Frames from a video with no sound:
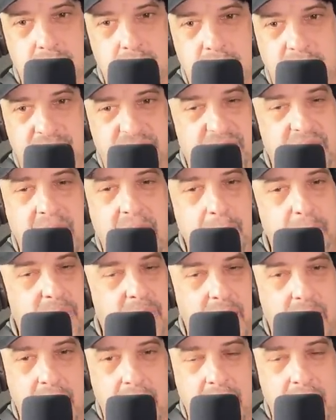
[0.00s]
a
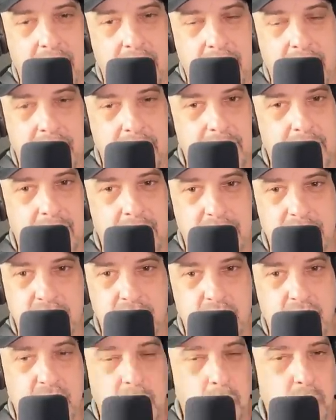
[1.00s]
phenomena, and
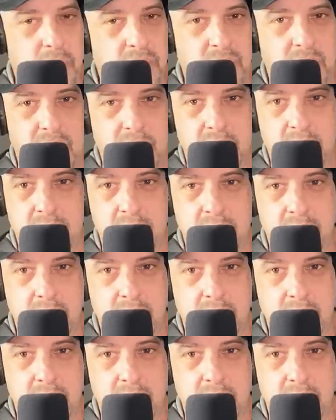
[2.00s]
and someone that